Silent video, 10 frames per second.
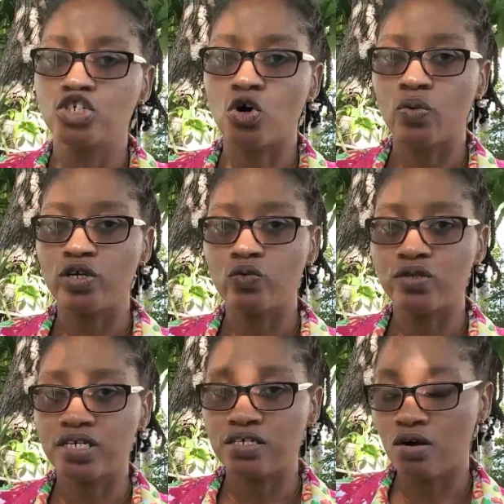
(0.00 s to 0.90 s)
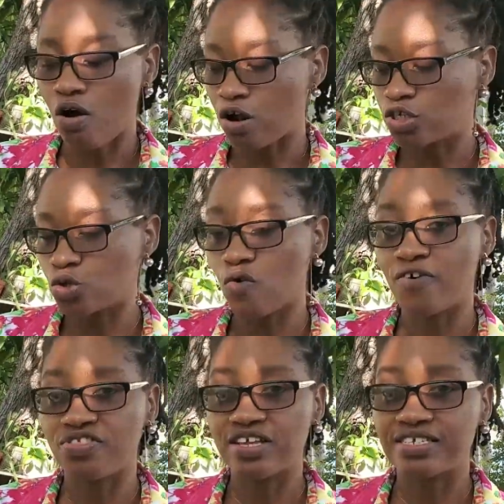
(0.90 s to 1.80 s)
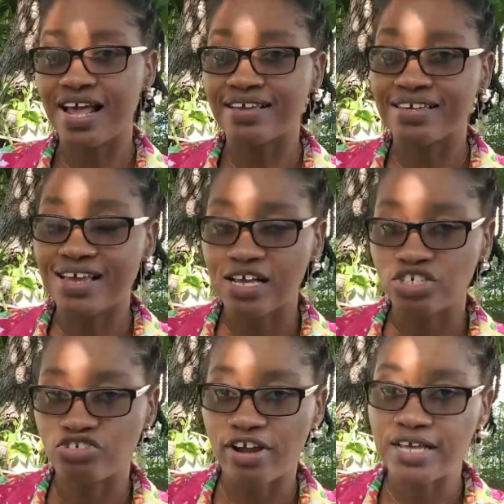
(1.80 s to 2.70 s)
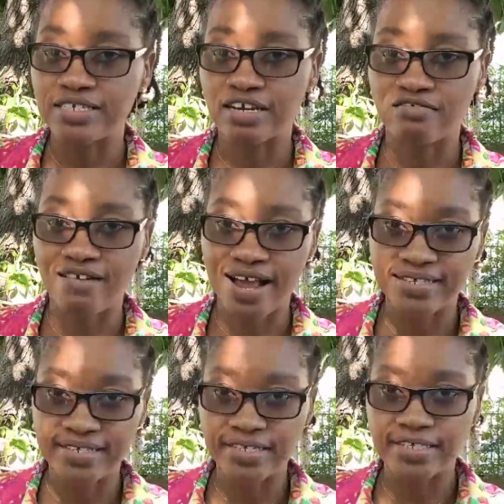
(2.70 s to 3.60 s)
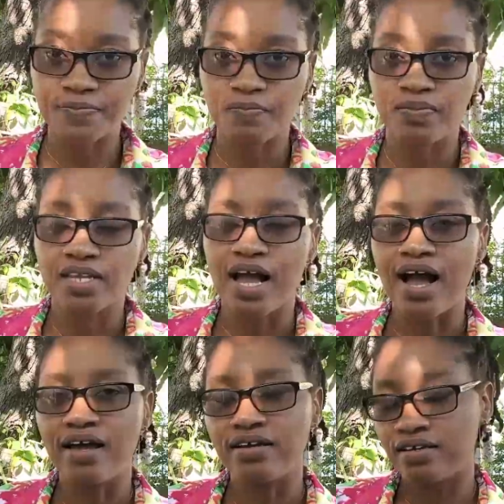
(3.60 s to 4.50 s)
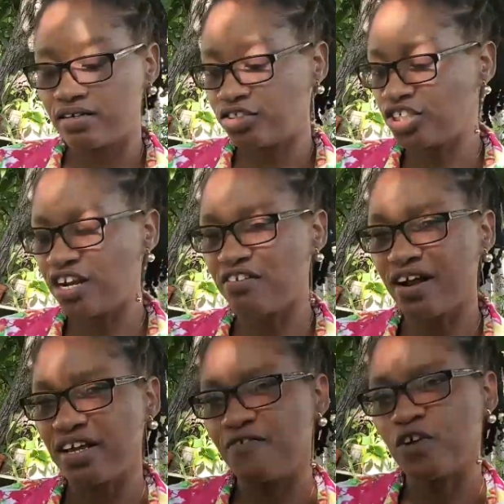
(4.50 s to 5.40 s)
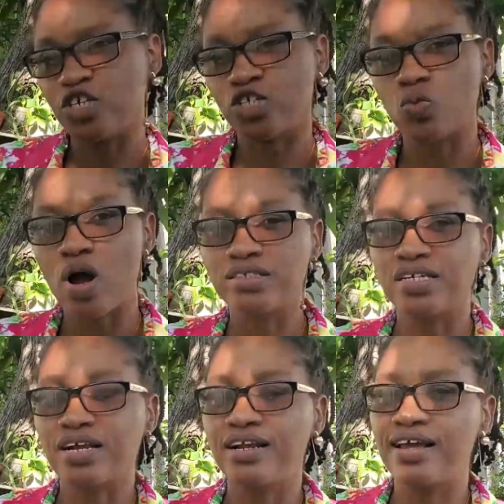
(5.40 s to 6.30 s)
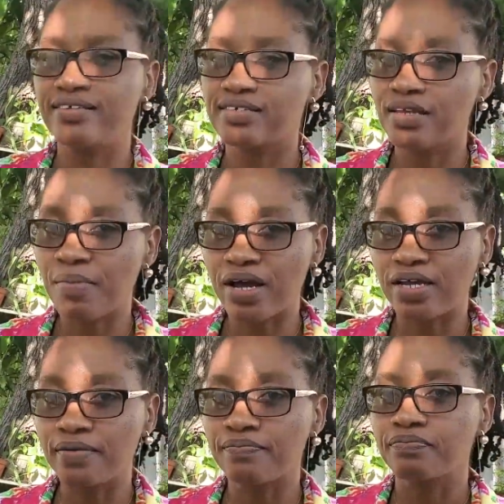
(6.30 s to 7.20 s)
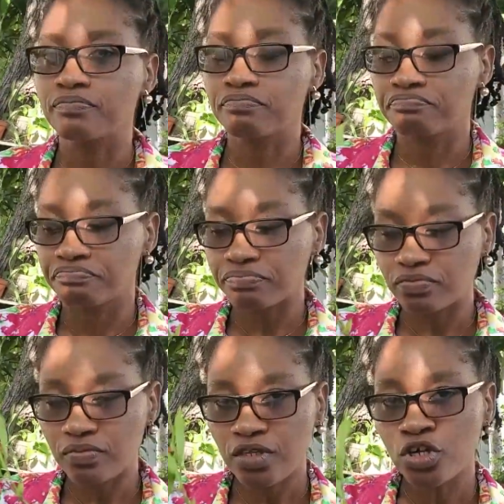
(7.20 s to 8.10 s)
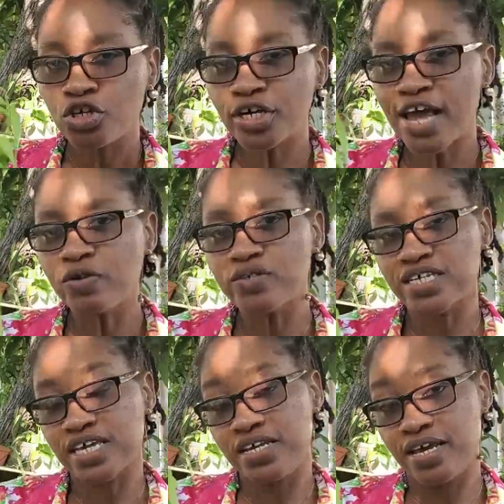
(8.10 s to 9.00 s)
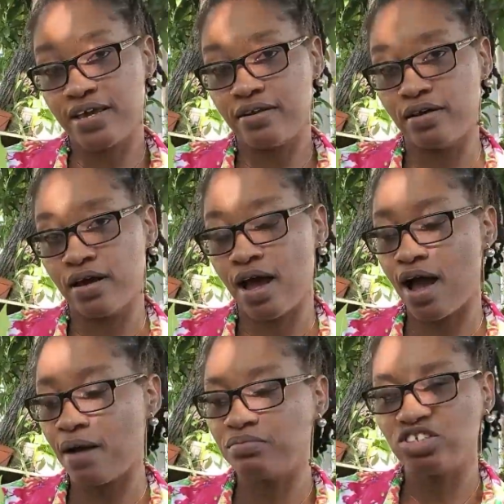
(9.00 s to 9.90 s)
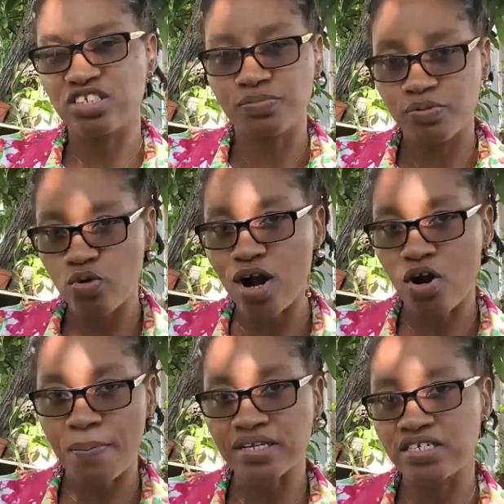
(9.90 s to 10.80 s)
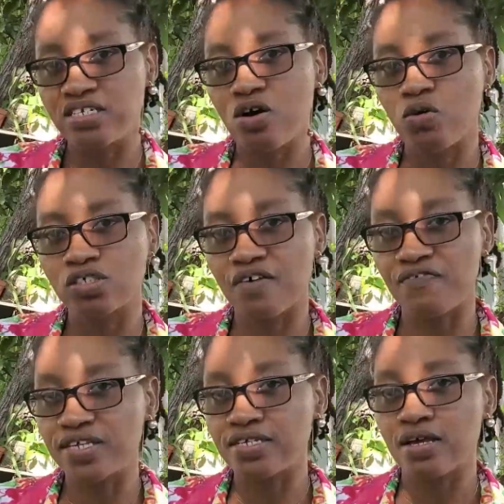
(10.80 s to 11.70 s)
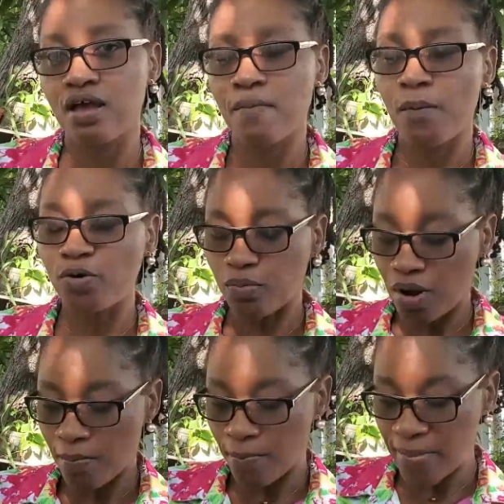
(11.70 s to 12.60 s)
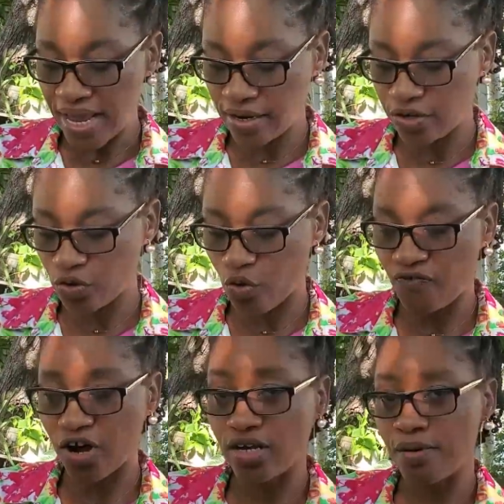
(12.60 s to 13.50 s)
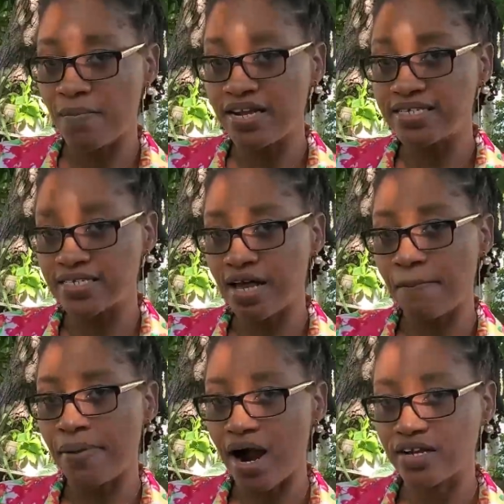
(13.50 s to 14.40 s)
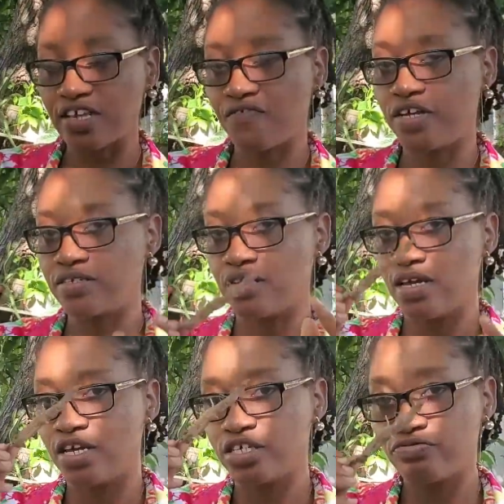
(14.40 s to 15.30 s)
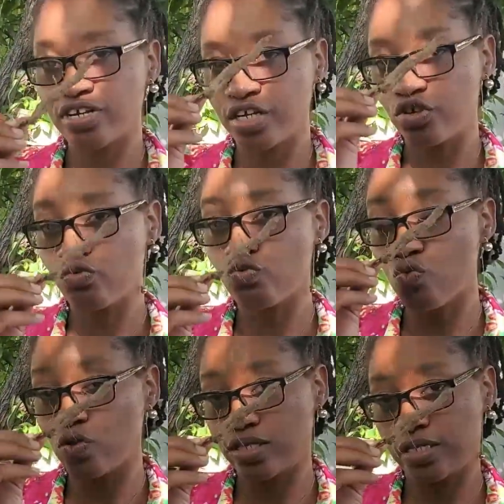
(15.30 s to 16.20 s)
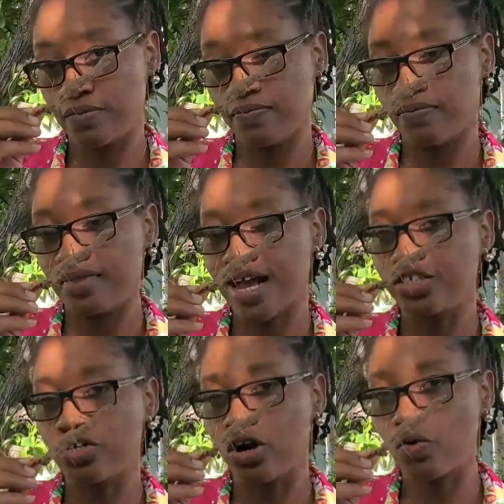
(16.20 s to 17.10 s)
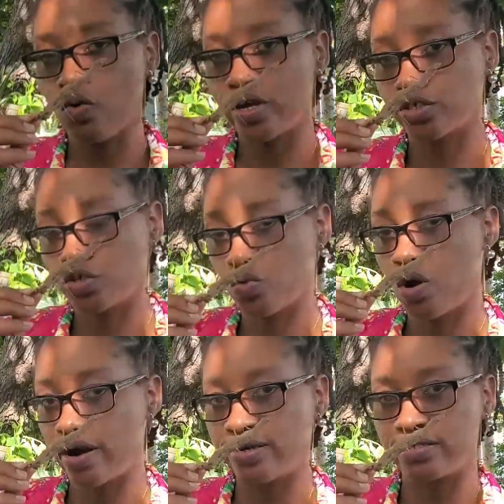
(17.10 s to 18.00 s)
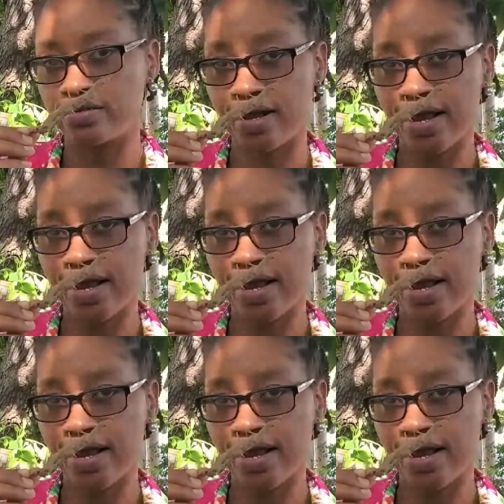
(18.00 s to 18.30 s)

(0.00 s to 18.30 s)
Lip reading: So we use it also for things like gastroenteritis. And generally, if you just want to cleanse the body, you can use the Guinea hen. Just brew a cup of tea out of it. But mainly though, for the medicinal part of it, it's really the root that you're going towards, right?